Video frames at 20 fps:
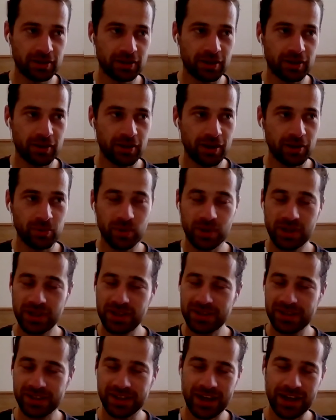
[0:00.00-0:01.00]
all right, we need
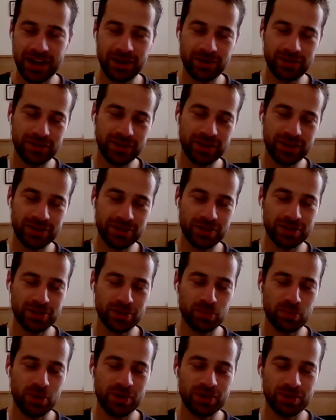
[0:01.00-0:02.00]
to get out of here as soon as
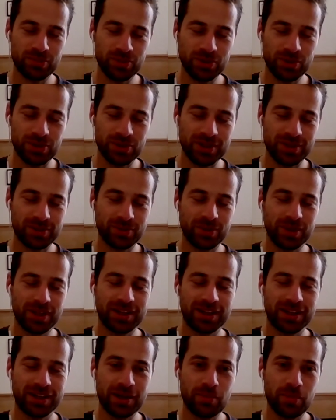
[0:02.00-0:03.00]
possible so that we
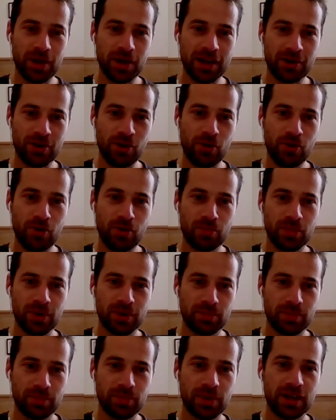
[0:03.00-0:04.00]
can get back home
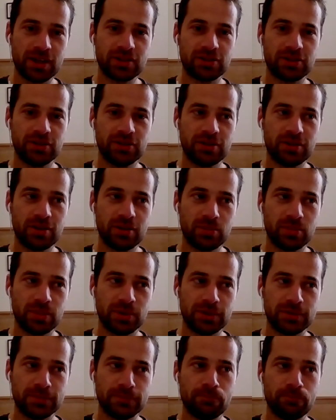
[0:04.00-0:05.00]
and back to Europe
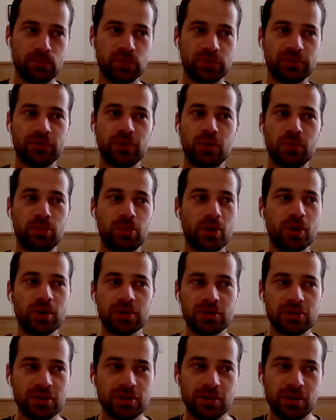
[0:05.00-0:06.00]
and before
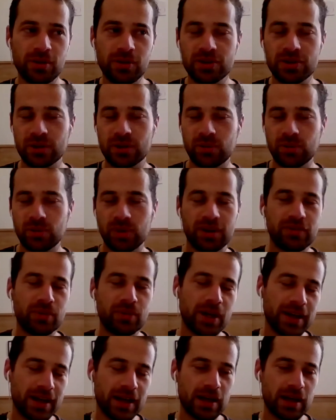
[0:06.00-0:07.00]
borders close or whatever
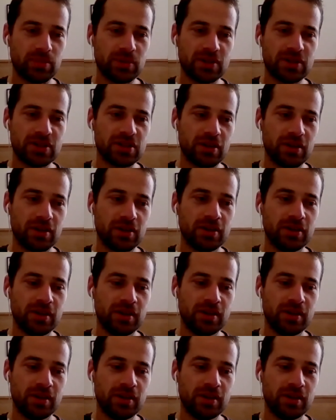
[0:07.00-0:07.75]
might happen. So